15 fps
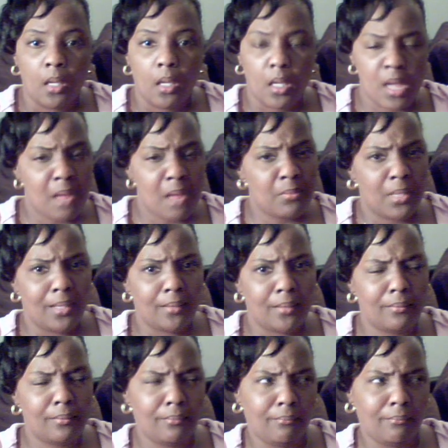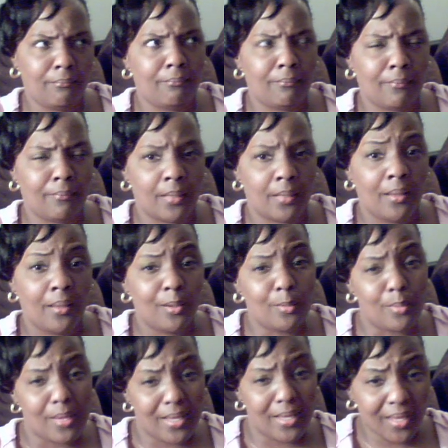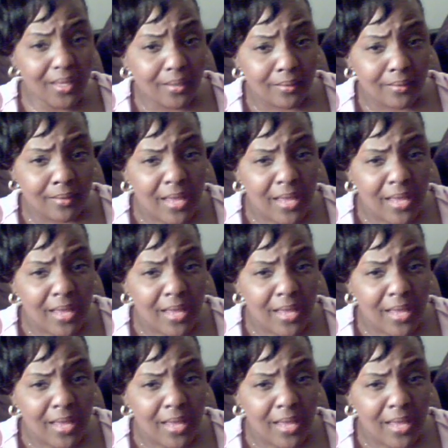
And I'm like, what?